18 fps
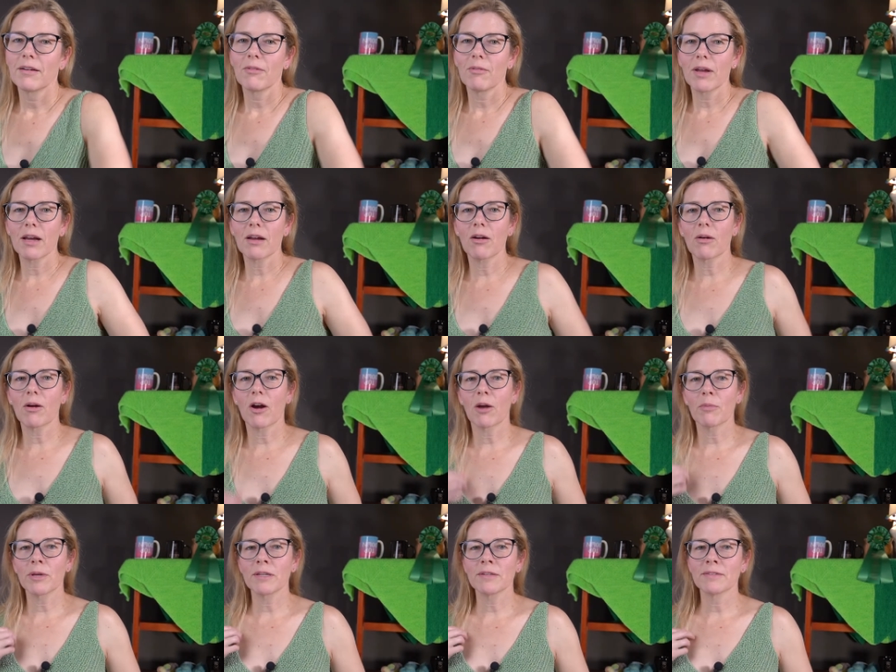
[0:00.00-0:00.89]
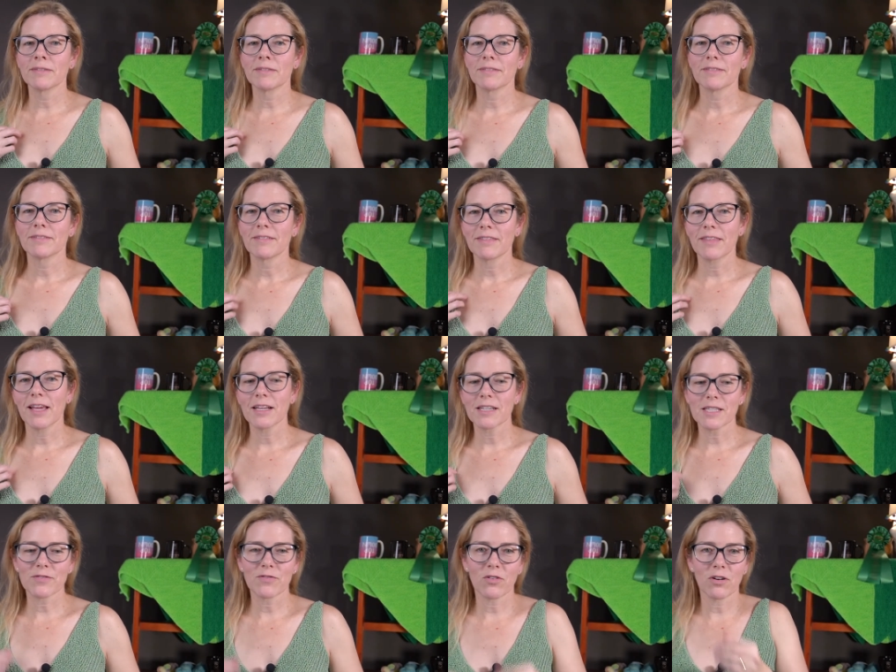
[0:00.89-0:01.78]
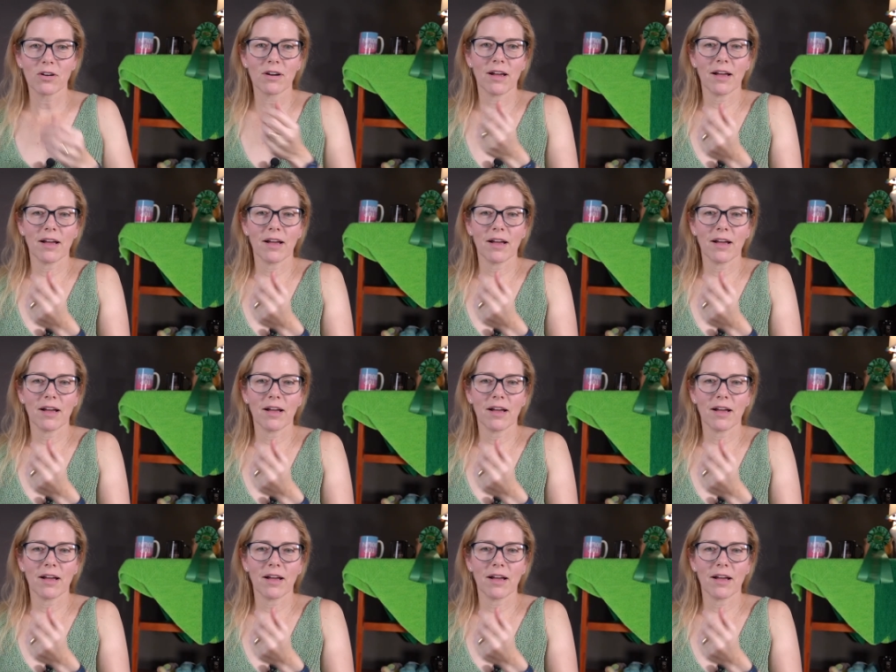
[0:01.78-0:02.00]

to go, Karmon. Thanks for